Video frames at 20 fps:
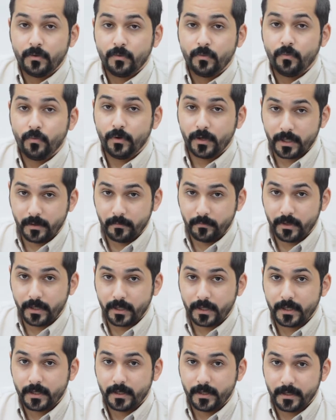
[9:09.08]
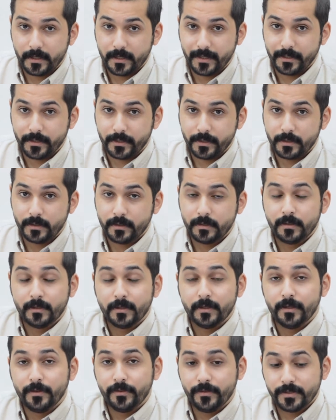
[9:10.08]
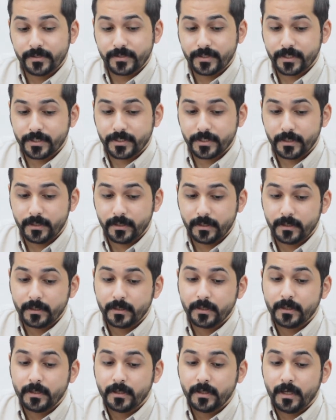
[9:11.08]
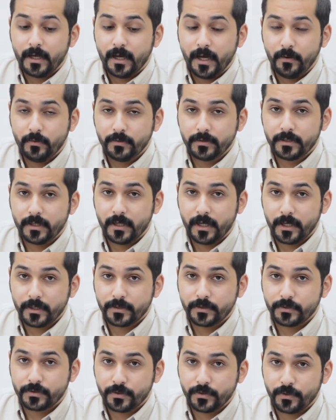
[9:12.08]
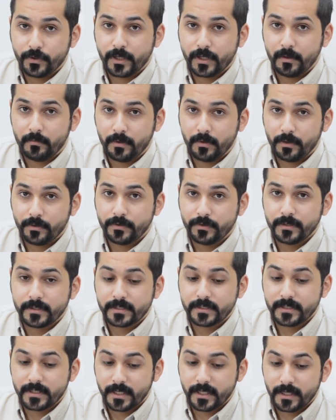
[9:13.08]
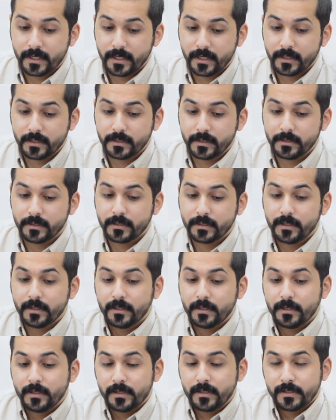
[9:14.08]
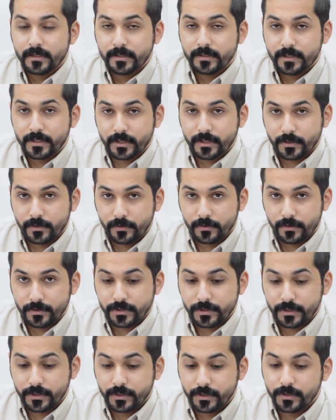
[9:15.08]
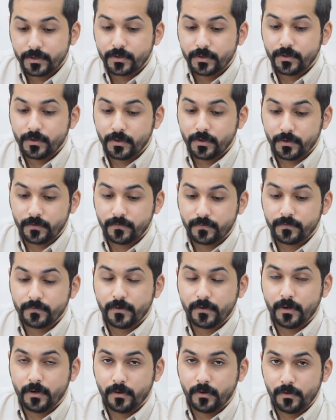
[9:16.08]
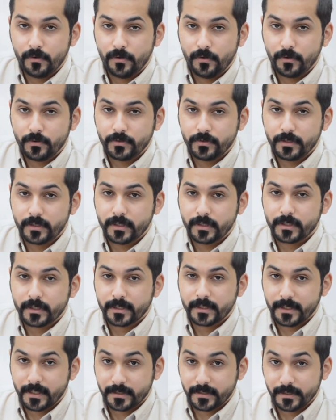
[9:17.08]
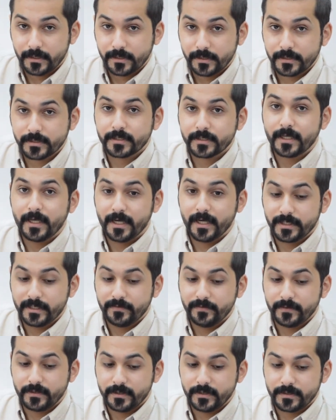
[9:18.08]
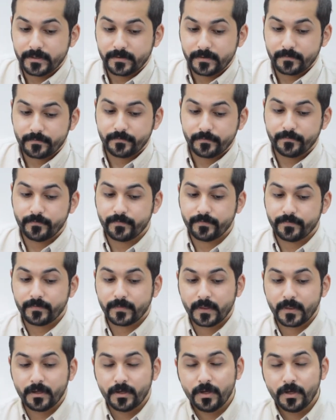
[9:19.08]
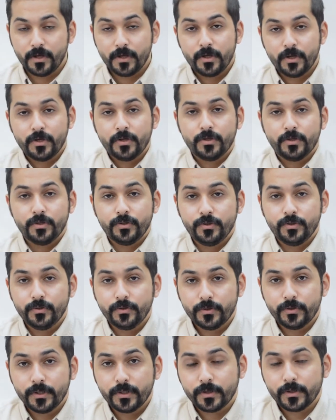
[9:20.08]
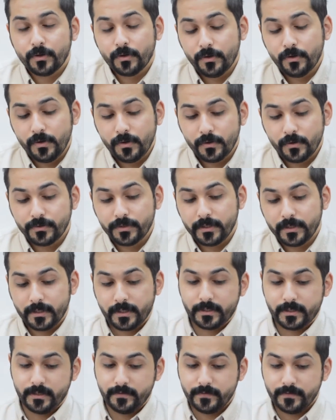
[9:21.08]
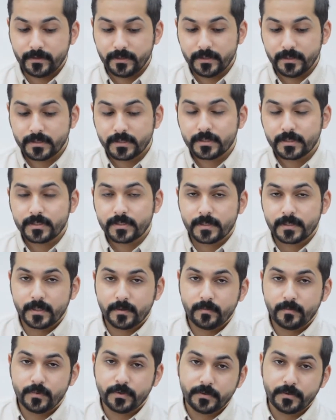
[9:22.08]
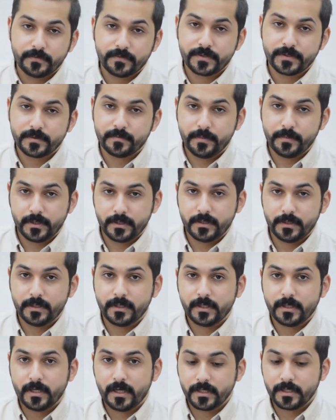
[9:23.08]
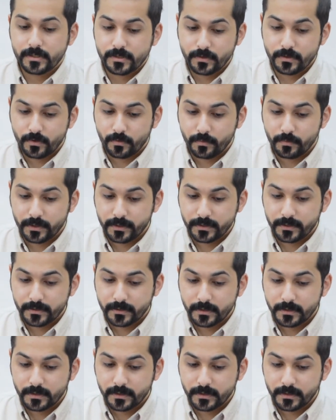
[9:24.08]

Welcome back again. In this section, I would like to talk about the second technology of unloading catalyst activities. During unloading activities, some of spent adsorbent